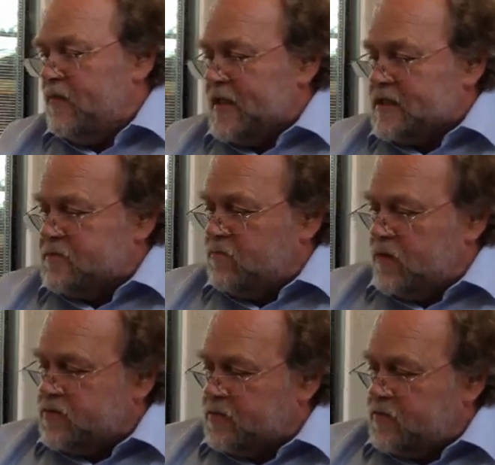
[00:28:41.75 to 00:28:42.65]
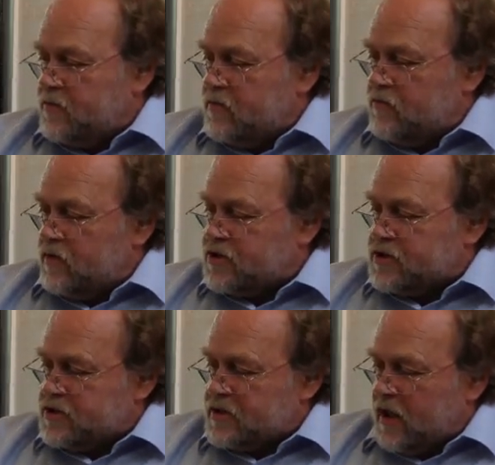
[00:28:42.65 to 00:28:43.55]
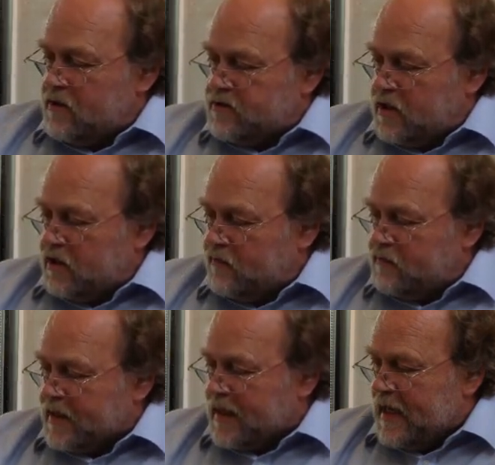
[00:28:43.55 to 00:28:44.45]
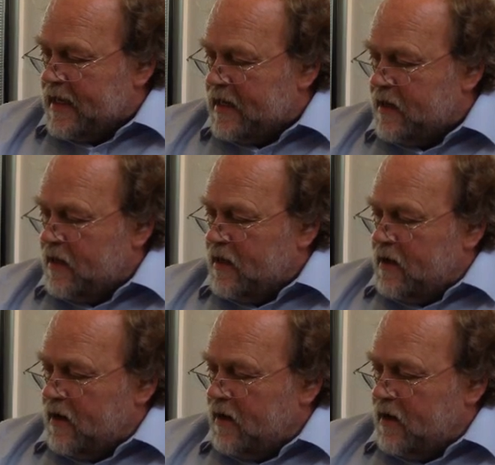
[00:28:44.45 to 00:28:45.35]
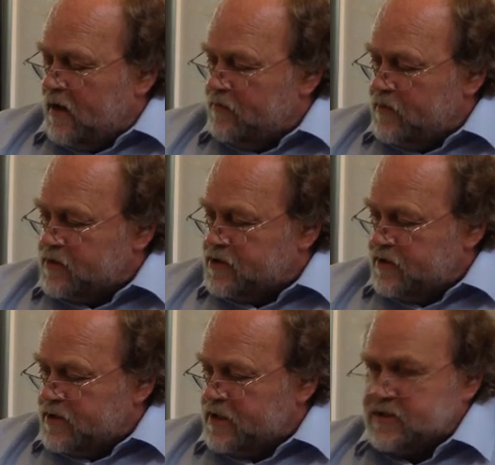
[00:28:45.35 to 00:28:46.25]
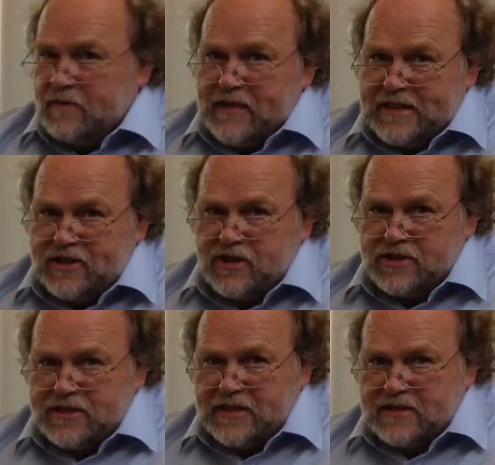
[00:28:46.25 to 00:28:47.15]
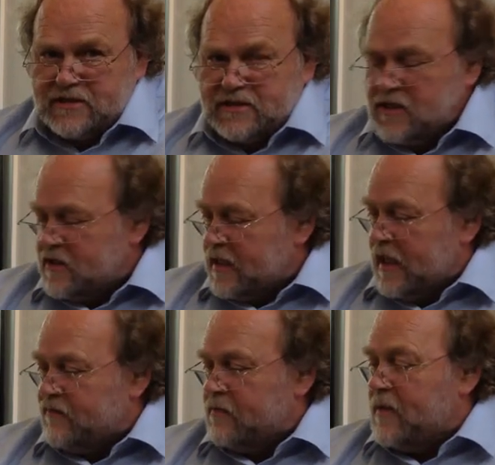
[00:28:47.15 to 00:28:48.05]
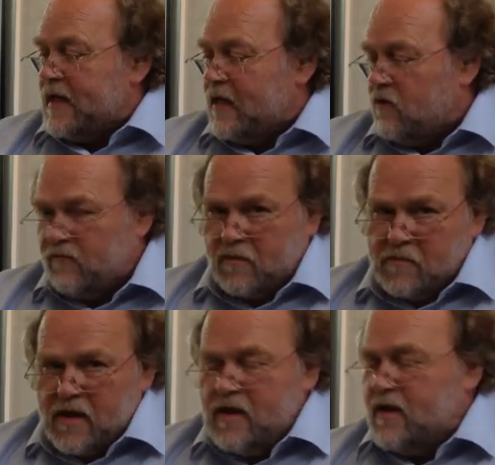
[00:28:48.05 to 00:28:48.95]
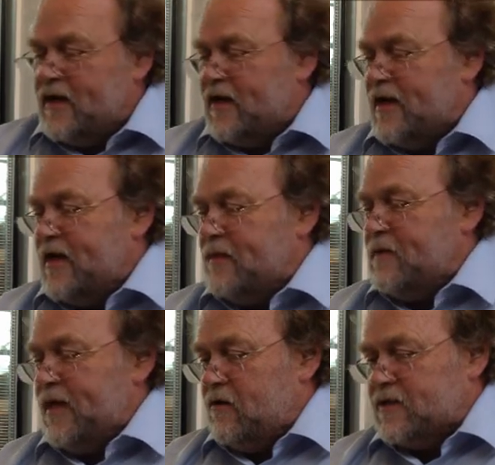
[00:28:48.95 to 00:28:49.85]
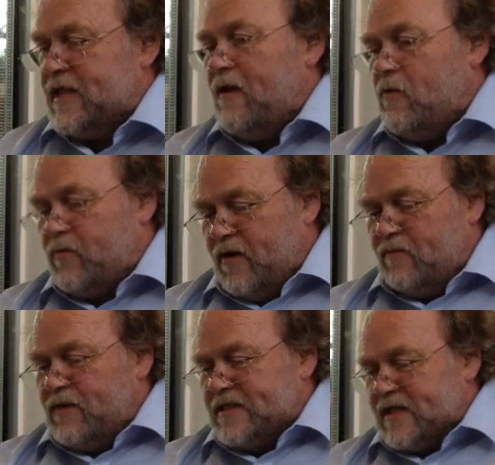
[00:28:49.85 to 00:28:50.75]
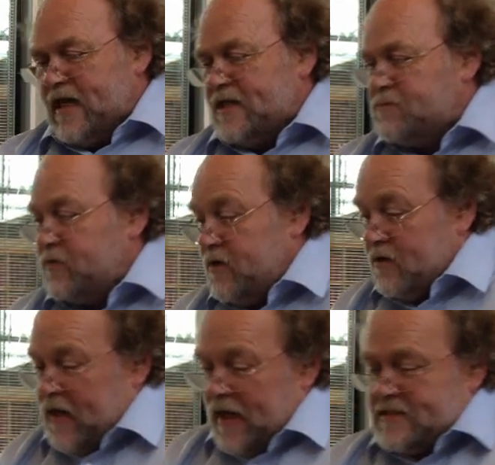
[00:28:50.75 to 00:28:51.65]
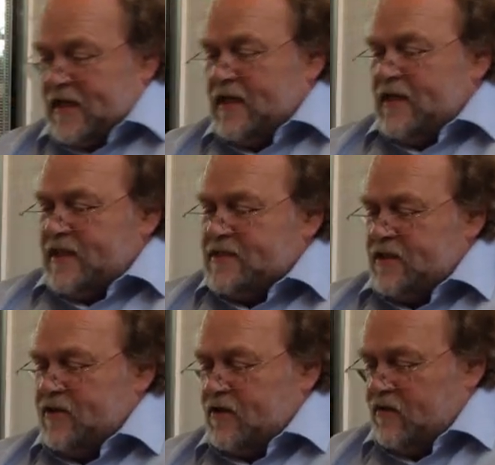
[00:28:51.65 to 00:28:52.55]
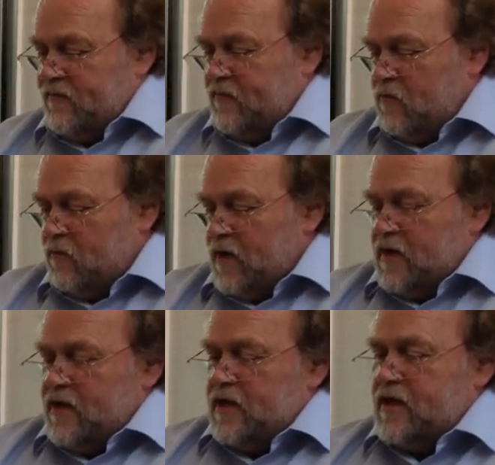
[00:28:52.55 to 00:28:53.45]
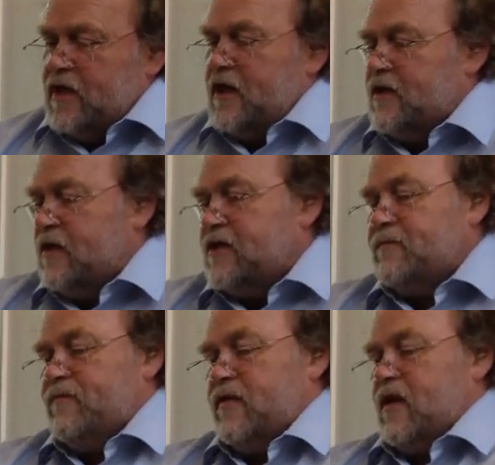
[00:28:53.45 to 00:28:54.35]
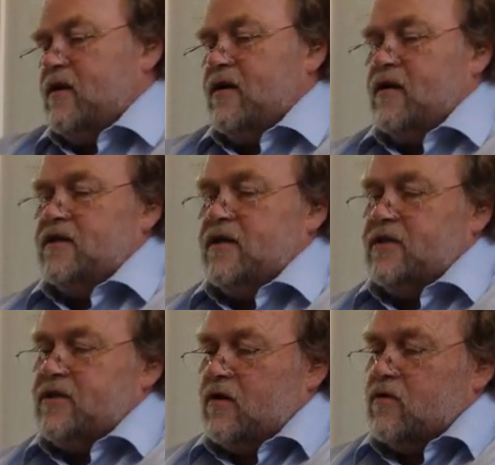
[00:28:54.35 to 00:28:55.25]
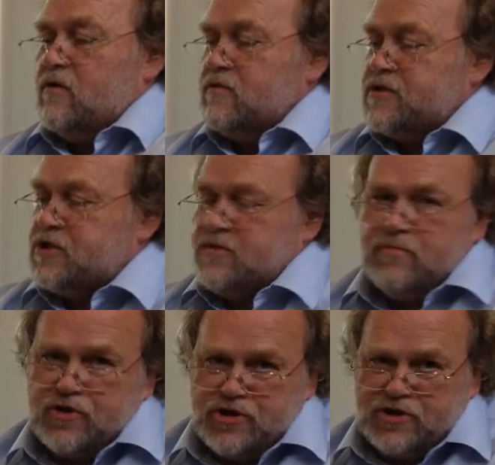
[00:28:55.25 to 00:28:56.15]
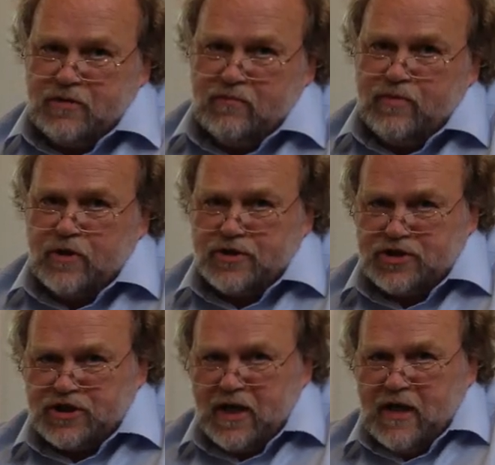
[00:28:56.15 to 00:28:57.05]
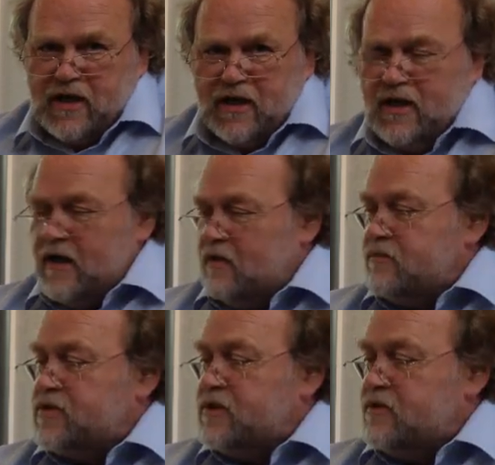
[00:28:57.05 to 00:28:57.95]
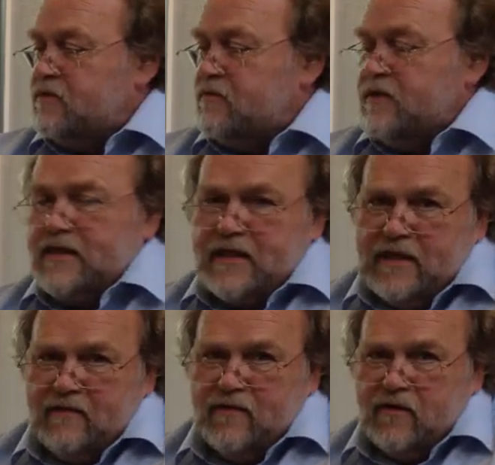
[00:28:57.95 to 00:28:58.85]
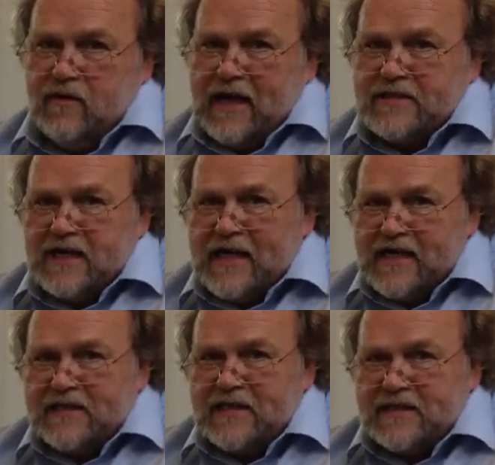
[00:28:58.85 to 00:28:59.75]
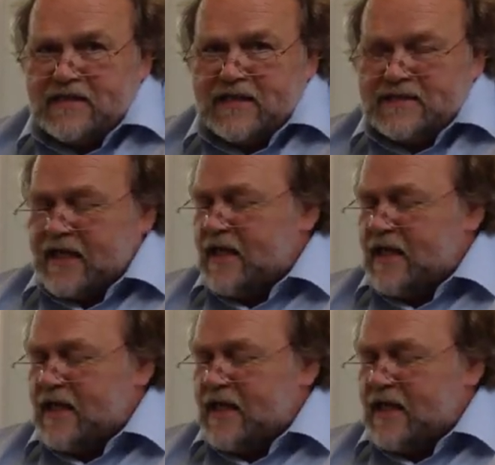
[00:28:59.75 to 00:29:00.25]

This multiple Russian-style doll of McCain, I'm not sure it does him any justice, and certainly having many of them may not help his case, but nonetheless, it's another form. A doll called Smush Bush, to relieve your anxieties as the